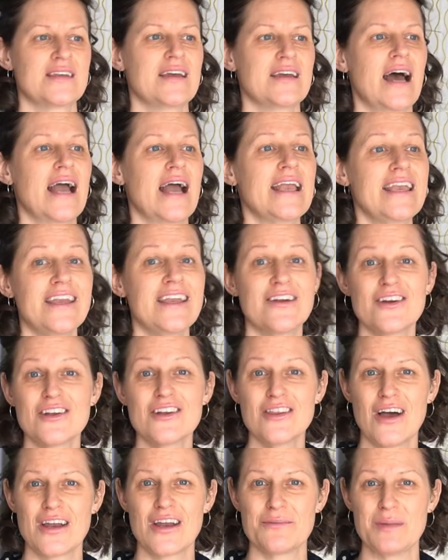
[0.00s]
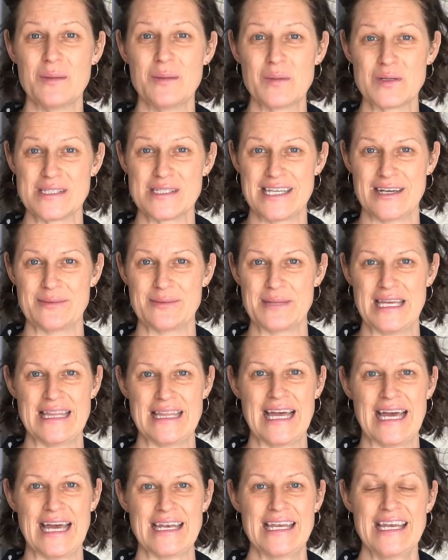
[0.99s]
I hear a lot of people tell me
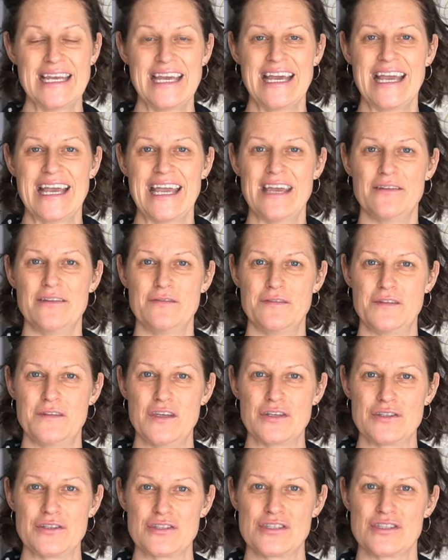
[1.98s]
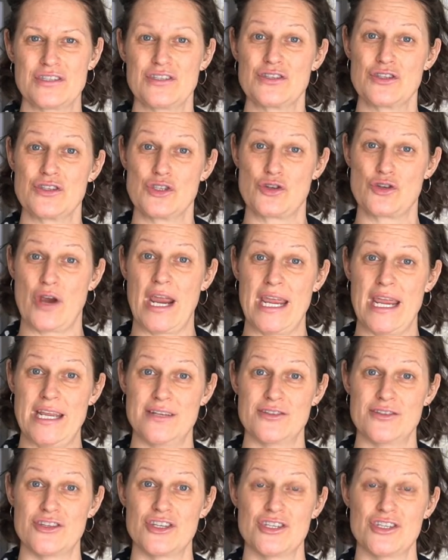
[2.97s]
that it feels
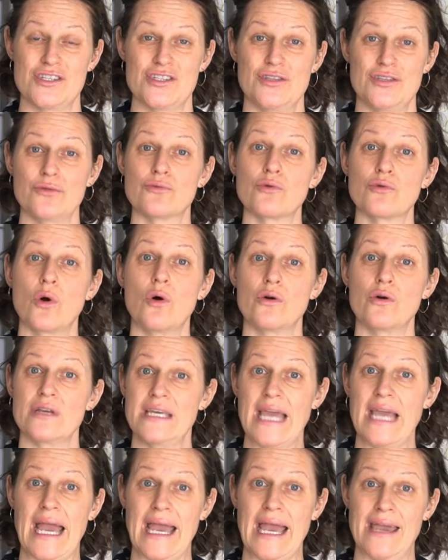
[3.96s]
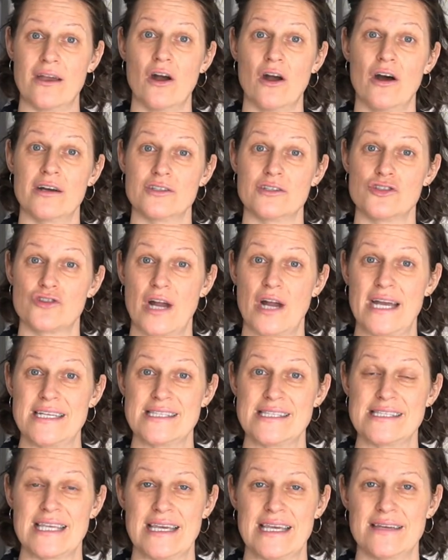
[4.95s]
strange to roll Yang on dry
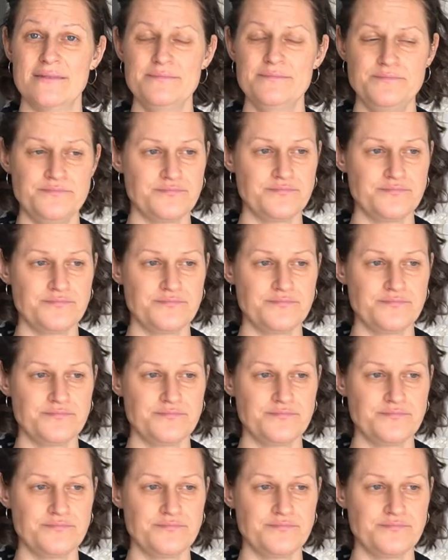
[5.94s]
skin,